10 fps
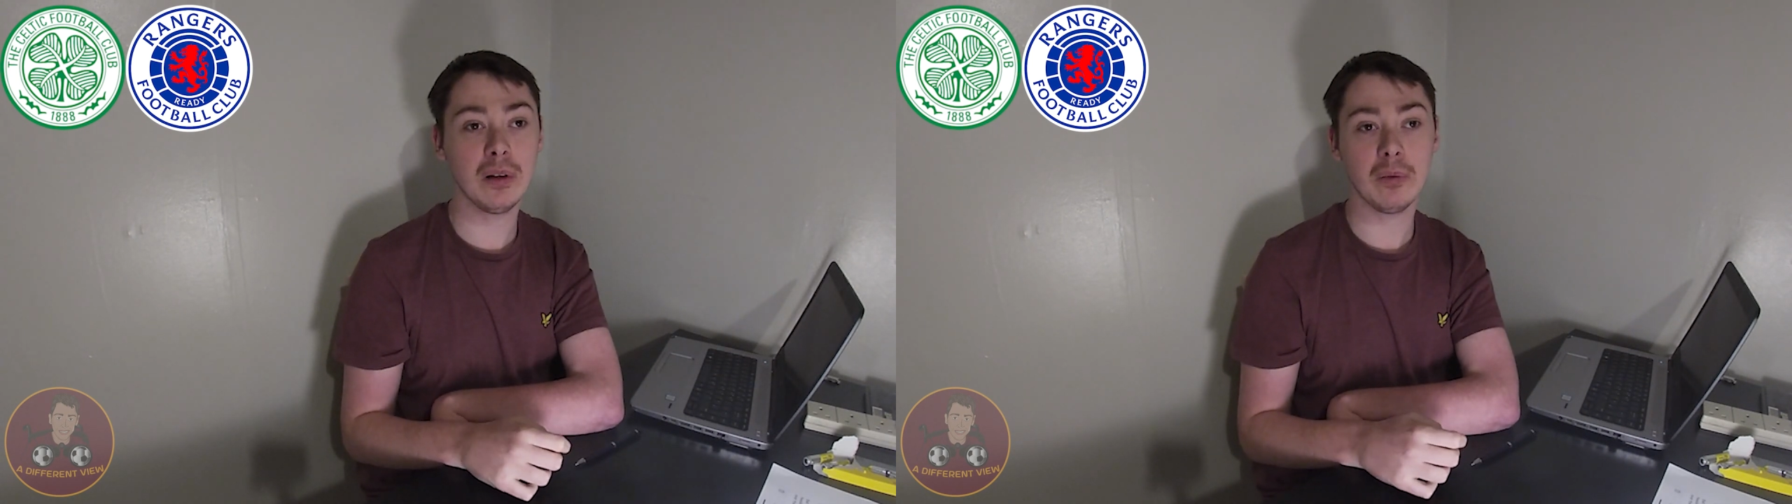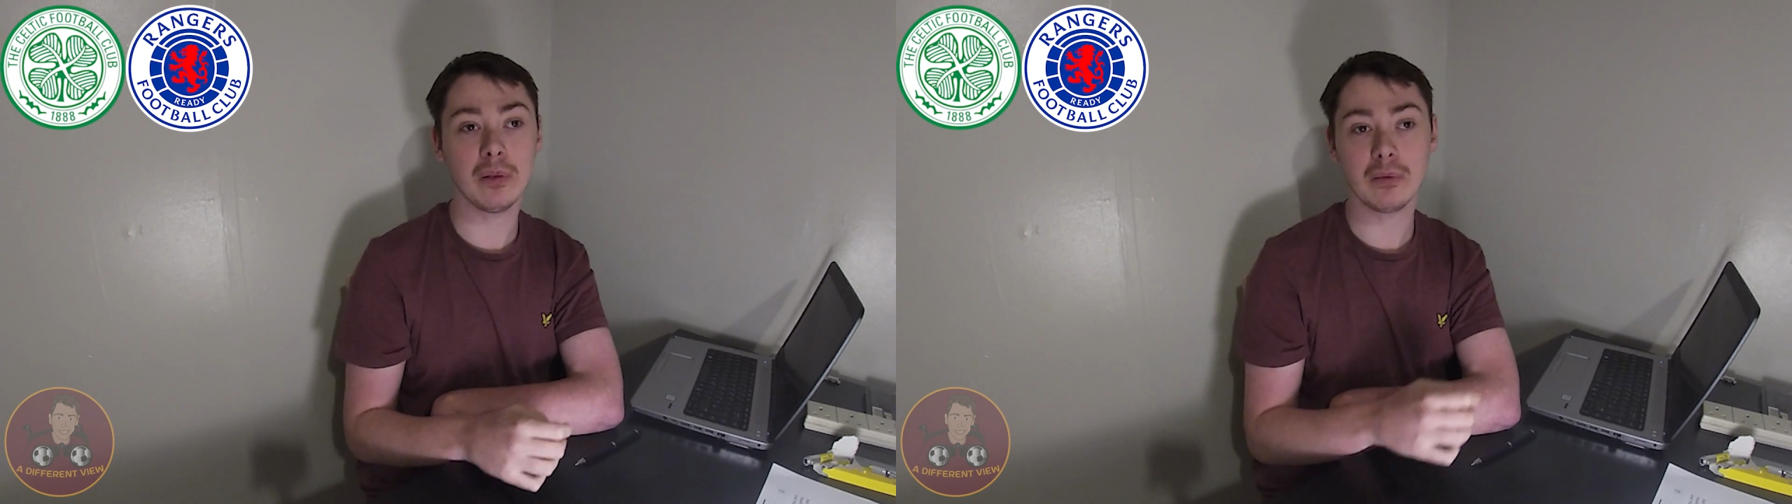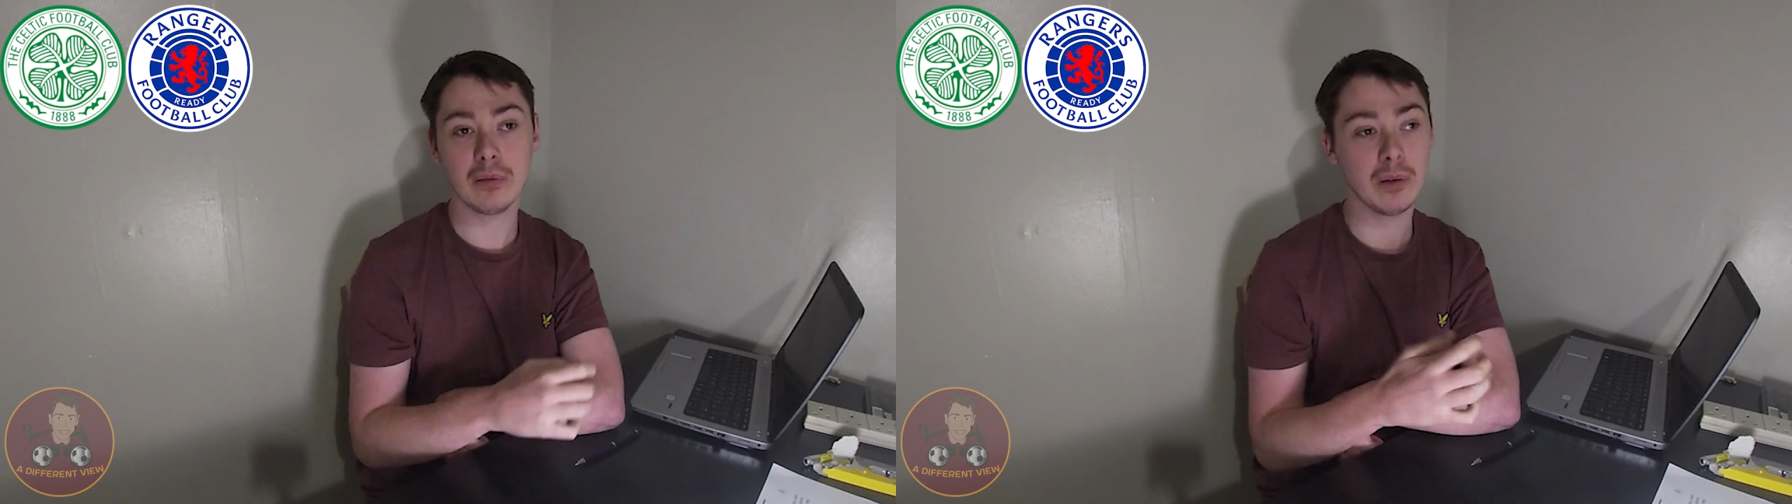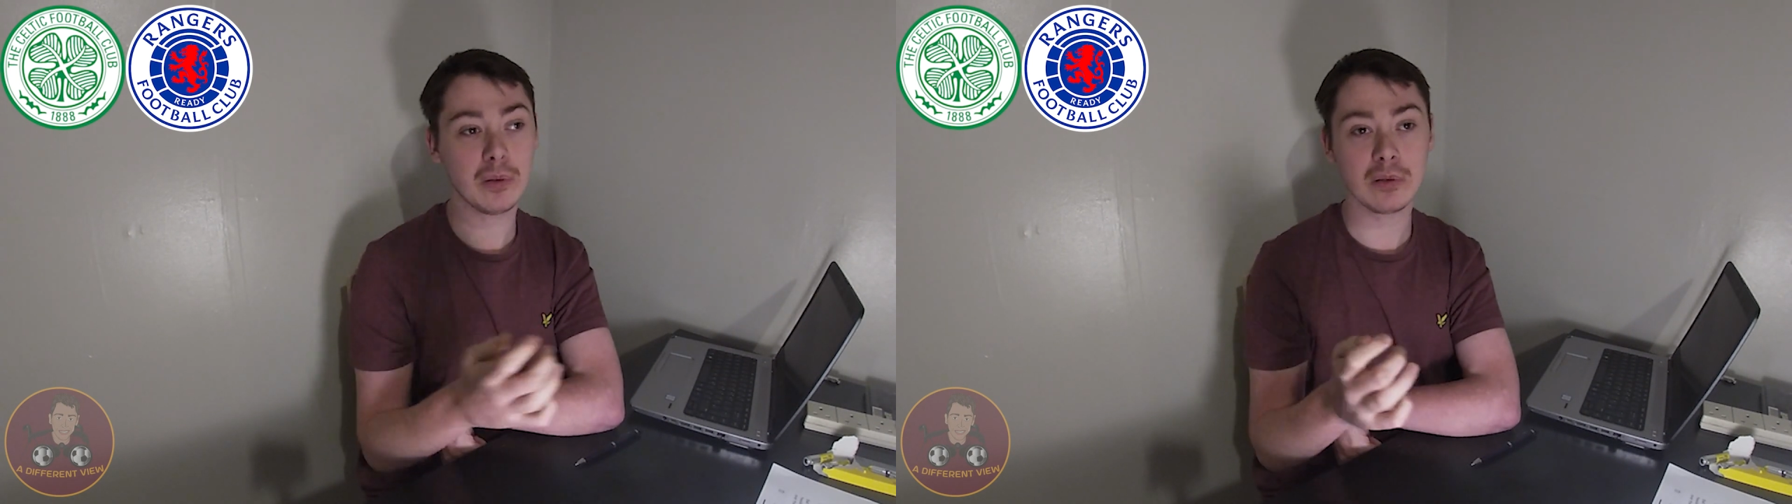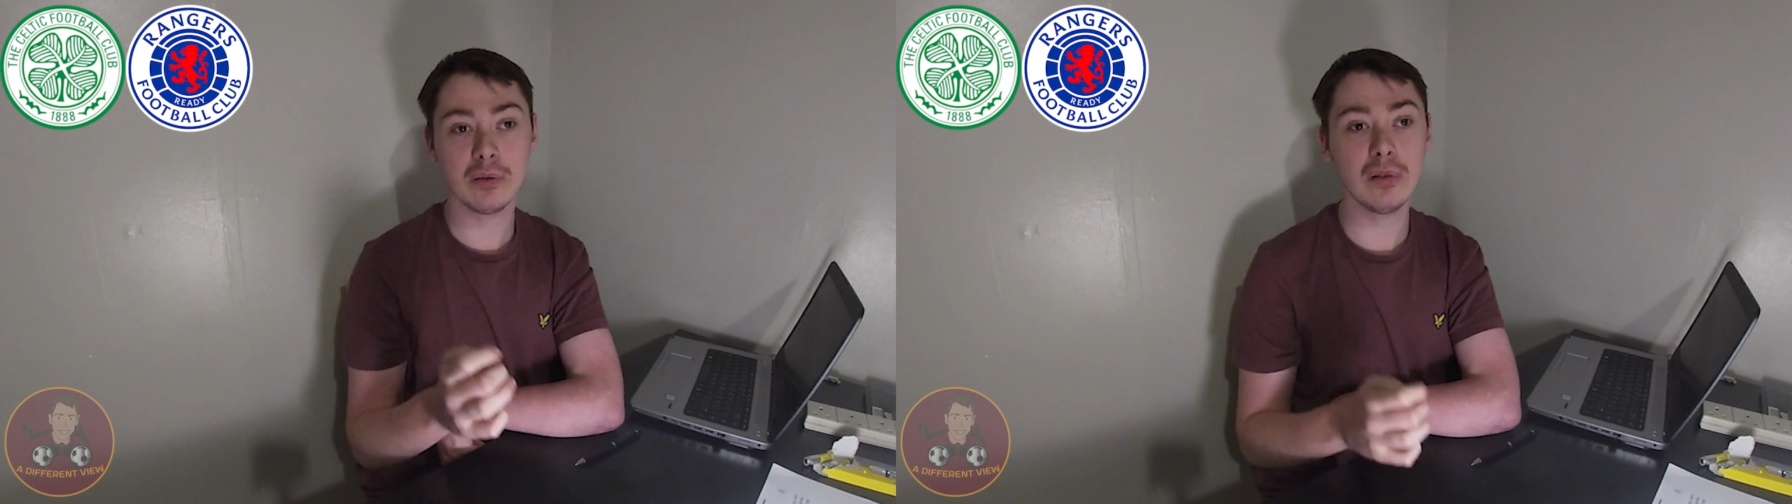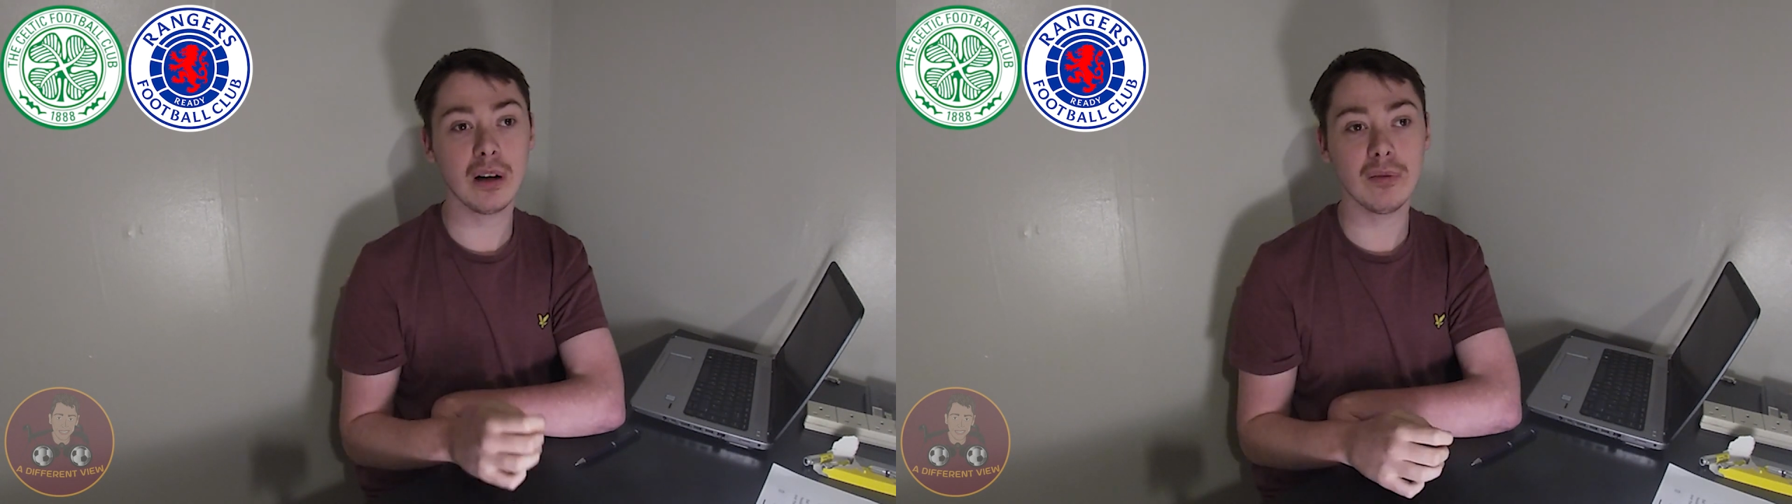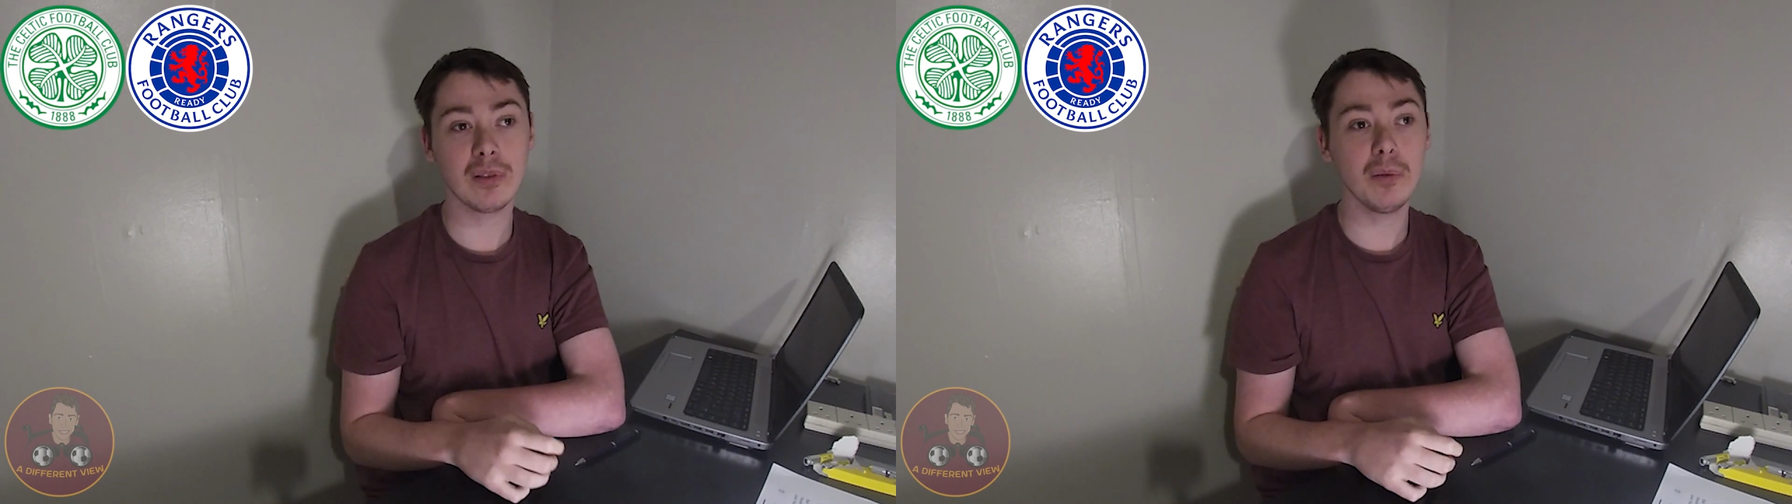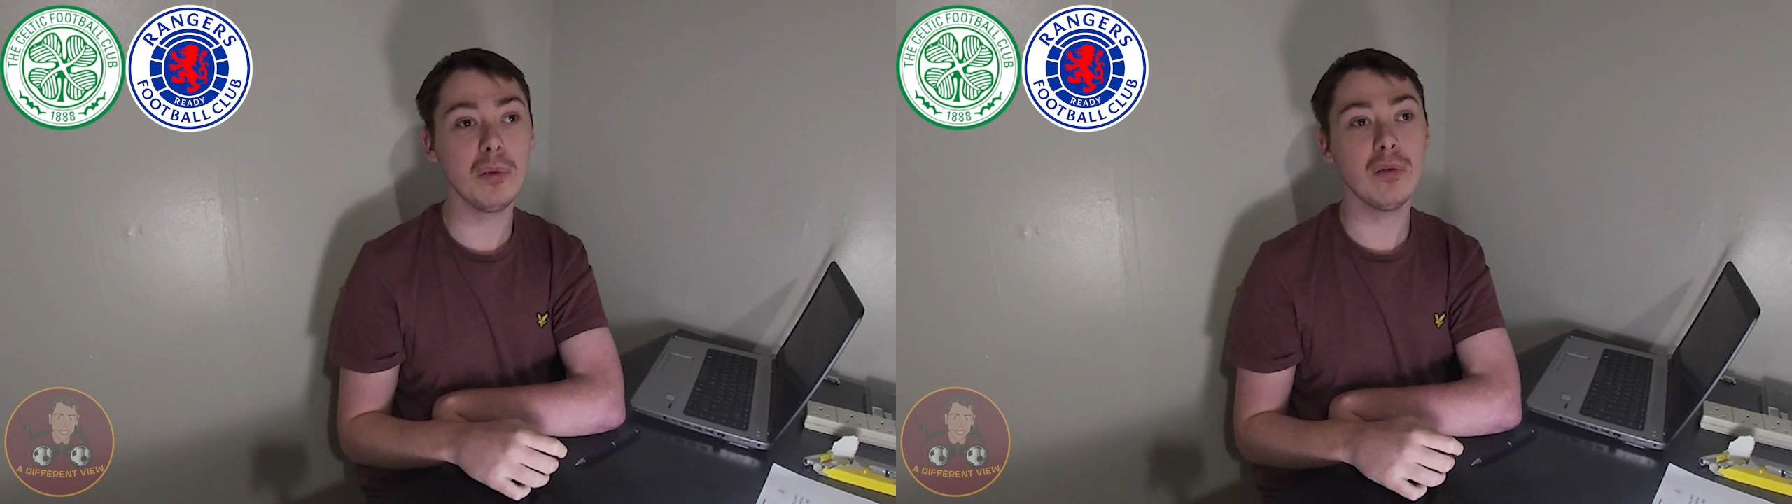They were so
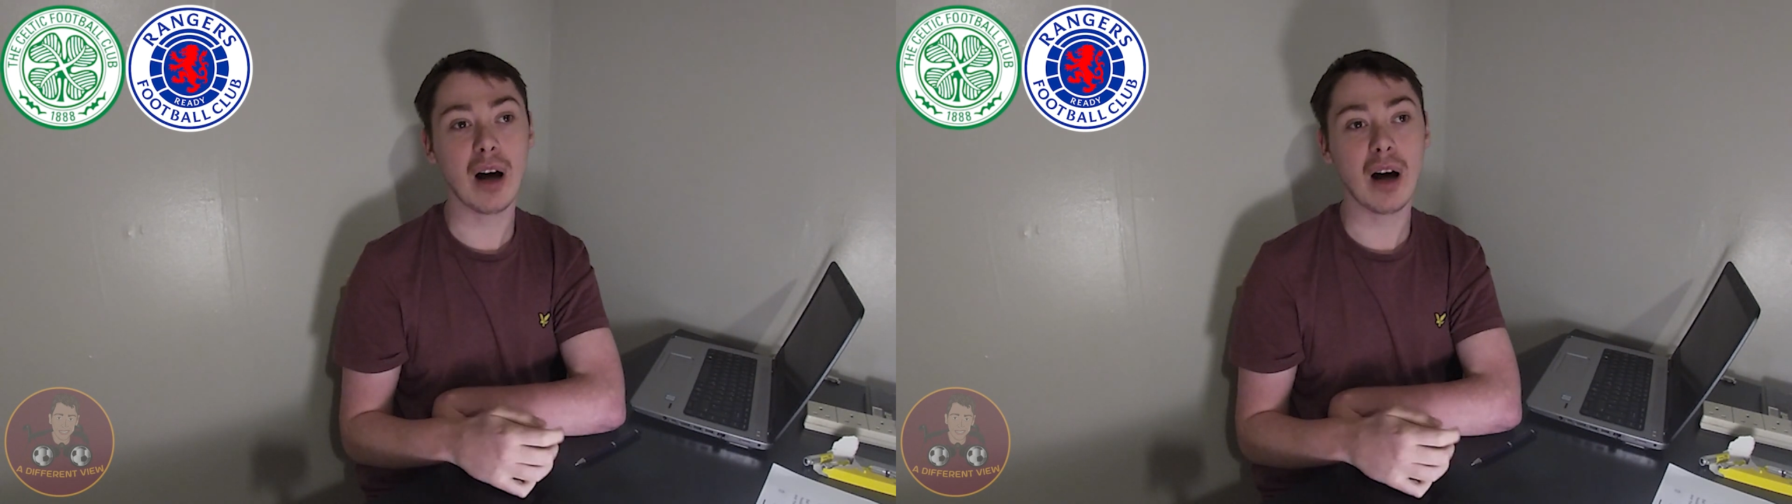comfortable,